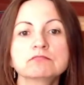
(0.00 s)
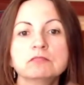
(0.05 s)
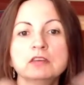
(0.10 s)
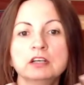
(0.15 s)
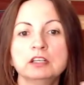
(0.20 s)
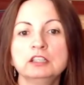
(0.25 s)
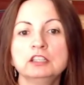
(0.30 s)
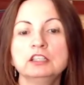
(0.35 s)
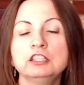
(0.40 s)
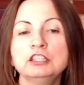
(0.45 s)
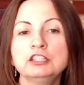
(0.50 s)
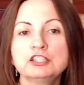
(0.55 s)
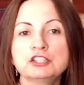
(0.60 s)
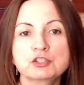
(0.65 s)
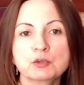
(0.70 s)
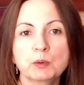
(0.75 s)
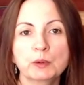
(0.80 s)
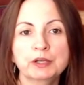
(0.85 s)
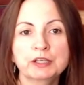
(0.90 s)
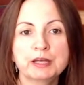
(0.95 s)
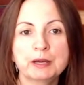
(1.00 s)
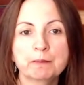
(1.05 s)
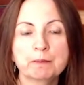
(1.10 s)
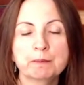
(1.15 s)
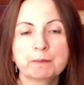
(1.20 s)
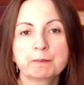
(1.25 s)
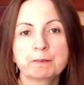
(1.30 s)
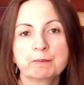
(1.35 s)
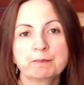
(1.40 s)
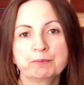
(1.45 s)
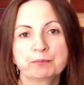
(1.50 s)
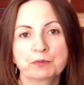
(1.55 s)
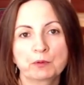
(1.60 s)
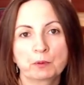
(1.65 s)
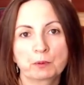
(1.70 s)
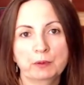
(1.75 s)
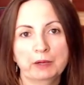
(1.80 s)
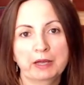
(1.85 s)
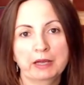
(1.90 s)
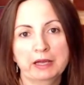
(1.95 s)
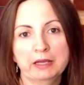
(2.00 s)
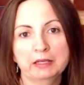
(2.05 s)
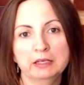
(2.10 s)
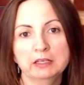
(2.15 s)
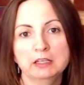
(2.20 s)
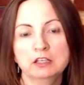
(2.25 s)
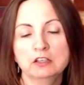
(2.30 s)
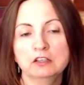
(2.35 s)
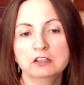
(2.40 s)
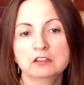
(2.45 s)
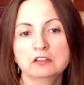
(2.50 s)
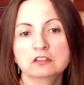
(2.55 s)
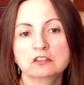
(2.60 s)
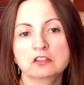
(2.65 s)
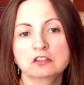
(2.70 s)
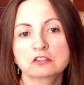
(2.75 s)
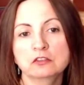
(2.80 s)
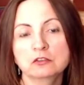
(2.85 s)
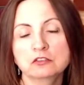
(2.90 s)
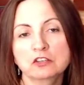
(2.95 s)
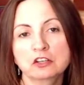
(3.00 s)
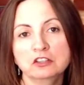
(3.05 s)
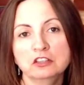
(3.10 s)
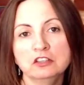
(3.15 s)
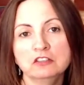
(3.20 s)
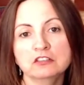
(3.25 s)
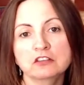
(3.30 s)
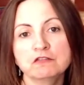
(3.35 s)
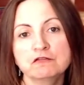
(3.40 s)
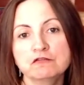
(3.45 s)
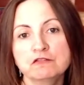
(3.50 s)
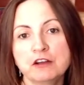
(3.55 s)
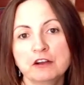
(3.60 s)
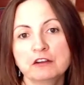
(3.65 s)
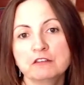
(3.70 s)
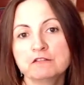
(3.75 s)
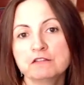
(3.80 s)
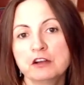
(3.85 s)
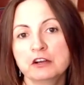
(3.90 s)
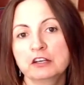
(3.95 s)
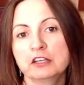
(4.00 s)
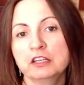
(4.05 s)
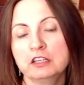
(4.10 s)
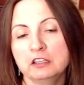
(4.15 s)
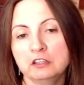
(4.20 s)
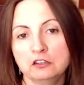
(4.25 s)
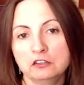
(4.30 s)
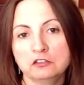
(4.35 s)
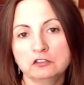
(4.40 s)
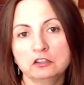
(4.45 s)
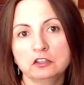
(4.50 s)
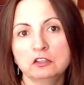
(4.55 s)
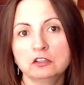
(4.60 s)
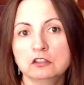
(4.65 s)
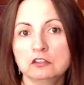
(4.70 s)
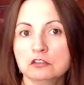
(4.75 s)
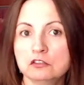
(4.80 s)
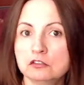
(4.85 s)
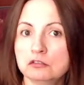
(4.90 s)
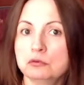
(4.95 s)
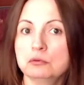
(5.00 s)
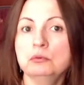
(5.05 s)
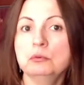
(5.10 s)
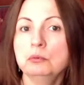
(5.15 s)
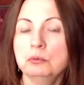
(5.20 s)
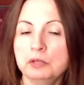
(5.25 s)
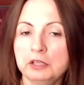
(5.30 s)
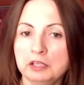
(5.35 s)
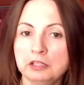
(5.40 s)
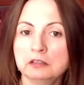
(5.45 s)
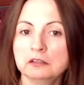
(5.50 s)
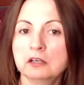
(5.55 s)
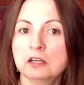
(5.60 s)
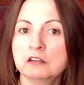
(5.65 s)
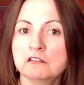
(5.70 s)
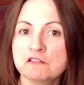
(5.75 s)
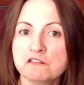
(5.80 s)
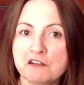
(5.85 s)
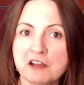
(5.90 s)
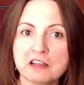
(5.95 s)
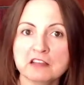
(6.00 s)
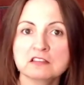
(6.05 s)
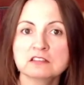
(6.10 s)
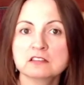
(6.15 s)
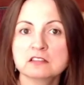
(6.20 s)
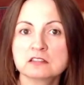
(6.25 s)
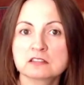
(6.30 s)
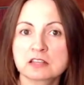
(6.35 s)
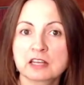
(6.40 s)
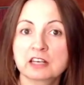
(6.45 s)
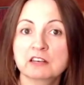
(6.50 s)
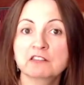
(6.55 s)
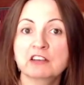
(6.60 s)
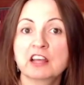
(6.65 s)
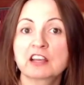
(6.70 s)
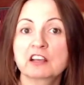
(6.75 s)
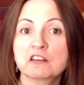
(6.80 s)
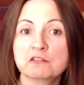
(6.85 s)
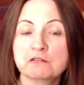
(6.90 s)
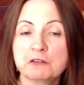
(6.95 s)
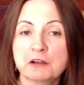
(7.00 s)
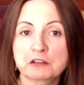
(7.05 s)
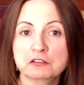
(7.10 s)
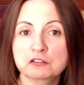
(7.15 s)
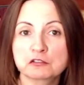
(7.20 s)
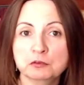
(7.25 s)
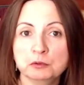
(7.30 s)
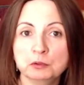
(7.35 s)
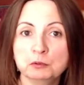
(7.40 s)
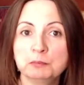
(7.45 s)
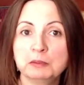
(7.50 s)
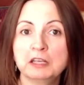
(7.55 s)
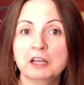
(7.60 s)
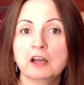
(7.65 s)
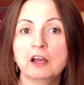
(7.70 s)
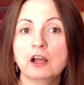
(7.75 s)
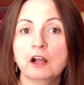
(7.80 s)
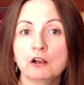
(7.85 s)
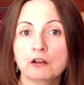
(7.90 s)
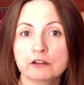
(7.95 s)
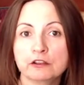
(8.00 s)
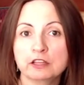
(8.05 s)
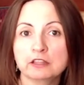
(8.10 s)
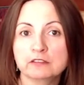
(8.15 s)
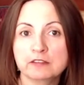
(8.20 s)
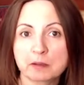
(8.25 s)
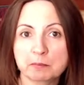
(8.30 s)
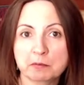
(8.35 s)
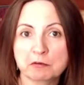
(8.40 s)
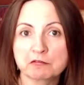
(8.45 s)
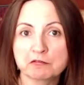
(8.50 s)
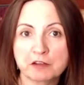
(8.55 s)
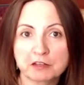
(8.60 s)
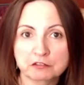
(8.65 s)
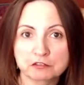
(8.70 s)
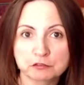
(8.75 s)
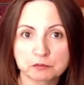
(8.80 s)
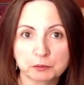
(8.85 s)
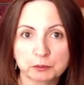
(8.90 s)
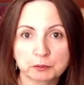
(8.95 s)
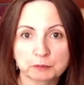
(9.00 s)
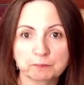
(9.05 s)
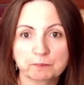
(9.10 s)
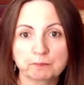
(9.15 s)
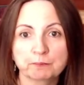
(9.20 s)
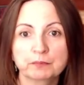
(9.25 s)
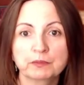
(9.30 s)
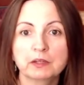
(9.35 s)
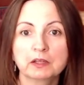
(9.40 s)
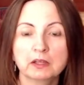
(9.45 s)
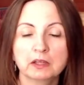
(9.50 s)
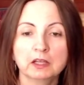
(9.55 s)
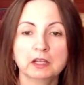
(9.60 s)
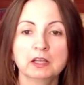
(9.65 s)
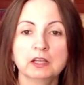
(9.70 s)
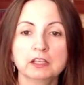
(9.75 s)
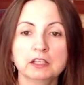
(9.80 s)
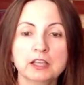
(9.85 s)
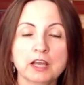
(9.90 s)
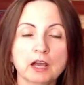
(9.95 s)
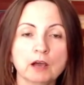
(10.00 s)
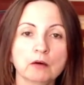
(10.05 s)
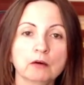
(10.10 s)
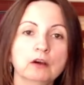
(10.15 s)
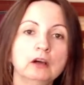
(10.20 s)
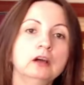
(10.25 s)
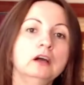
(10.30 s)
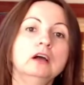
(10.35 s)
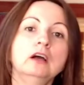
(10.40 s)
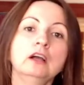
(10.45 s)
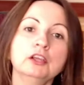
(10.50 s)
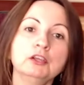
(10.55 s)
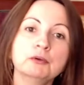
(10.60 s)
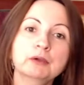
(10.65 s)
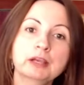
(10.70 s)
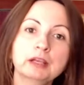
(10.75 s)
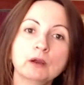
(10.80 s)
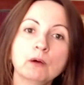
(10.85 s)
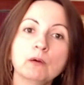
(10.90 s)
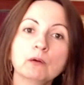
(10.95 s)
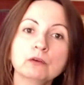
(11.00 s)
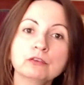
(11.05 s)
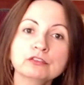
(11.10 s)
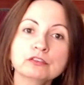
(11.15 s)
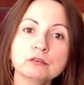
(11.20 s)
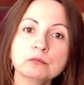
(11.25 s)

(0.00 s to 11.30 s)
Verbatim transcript: and enjoy them, okay? And so, so sardines are very, very easy to eat and fast. It's kind of like a fast food, but a healthy type of fast food. Now, you can also